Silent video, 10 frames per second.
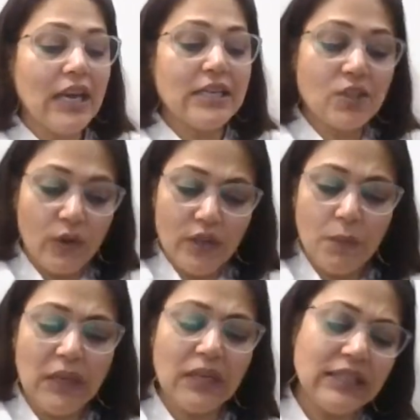It's going to
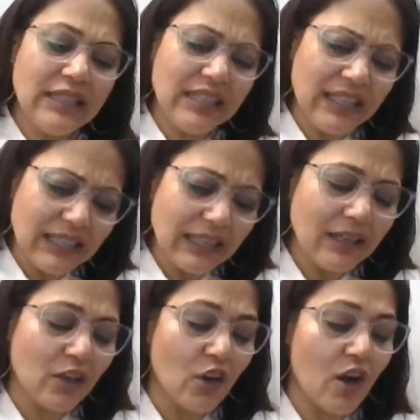be a
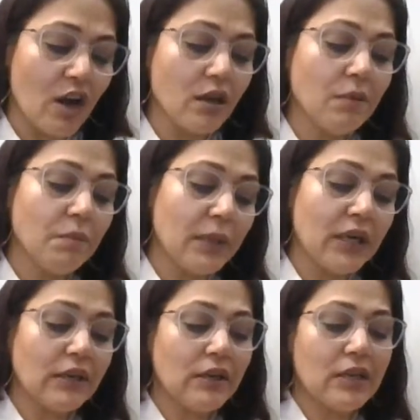little long,
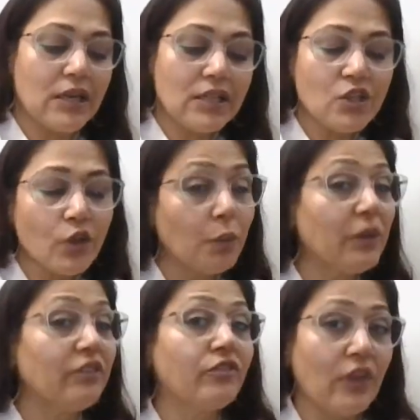but it's going to
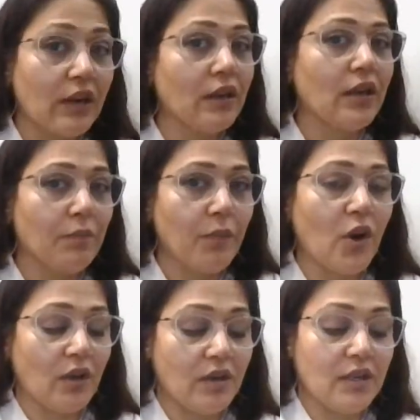be very
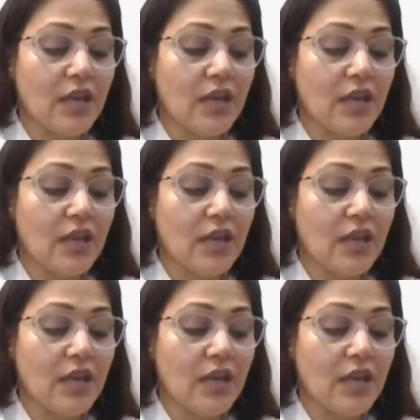important.